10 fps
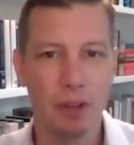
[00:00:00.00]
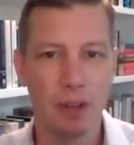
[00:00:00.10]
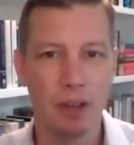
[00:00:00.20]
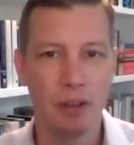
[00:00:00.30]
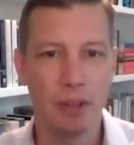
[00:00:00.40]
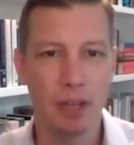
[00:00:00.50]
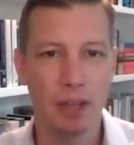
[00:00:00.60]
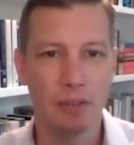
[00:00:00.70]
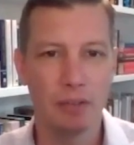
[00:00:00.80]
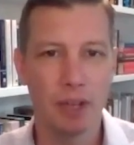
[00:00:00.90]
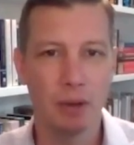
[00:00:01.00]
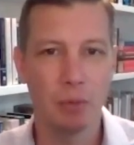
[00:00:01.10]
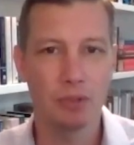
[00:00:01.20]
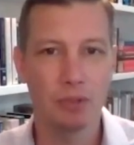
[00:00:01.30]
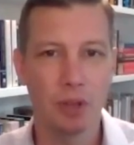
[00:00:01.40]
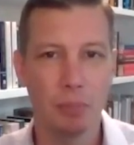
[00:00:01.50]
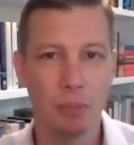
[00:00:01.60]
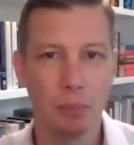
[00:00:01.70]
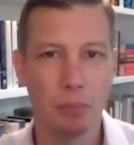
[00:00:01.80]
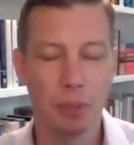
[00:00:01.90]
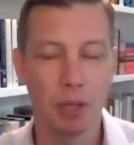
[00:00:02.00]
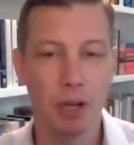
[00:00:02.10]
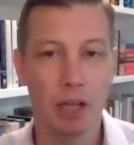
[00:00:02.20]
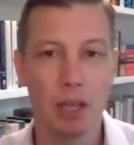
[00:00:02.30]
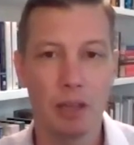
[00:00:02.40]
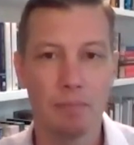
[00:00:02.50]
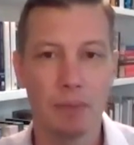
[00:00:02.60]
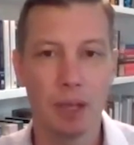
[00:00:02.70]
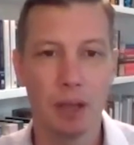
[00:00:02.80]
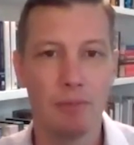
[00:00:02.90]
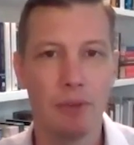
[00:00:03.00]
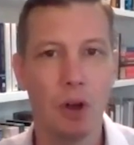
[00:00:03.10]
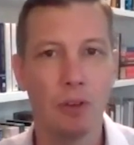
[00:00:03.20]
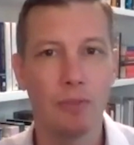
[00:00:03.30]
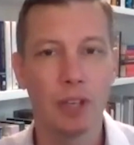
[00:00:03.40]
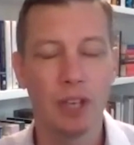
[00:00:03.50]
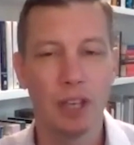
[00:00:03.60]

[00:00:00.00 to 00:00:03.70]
that was politically involved.